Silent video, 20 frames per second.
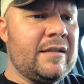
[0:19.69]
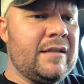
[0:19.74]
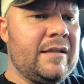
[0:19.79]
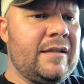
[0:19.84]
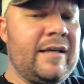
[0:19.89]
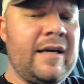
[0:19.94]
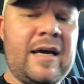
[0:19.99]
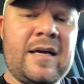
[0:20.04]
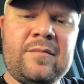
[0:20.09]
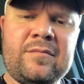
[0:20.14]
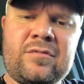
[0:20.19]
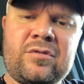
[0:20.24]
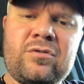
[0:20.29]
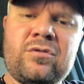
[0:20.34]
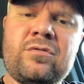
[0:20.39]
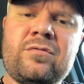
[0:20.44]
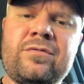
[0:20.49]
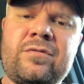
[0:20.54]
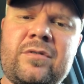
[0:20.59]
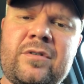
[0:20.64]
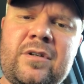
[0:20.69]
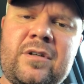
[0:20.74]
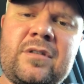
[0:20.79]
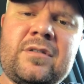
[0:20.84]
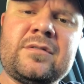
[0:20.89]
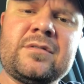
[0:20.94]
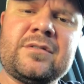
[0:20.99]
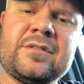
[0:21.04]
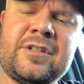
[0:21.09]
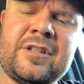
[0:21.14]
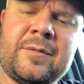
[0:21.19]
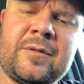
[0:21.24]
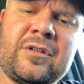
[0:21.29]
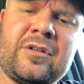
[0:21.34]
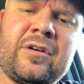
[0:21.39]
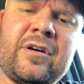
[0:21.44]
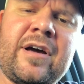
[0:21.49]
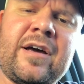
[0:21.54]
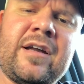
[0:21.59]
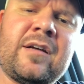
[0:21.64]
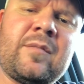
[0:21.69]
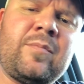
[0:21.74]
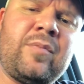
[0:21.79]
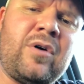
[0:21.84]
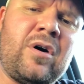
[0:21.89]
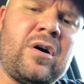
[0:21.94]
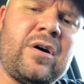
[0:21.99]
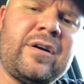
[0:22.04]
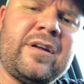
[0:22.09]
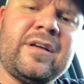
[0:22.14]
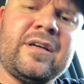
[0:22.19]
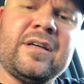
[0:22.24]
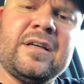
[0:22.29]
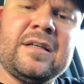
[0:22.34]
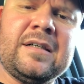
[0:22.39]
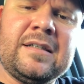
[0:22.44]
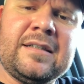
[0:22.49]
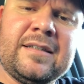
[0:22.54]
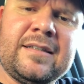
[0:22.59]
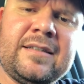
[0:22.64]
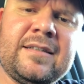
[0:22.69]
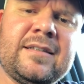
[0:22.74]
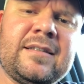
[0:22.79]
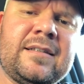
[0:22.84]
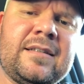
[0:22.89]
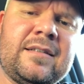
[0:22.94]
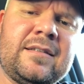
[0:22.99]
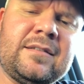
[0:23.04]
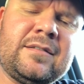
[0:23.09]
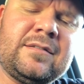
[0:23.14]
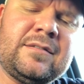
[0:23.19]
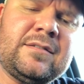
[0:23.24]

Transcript: he came through for the Democratic Party here. Uh, he, uh,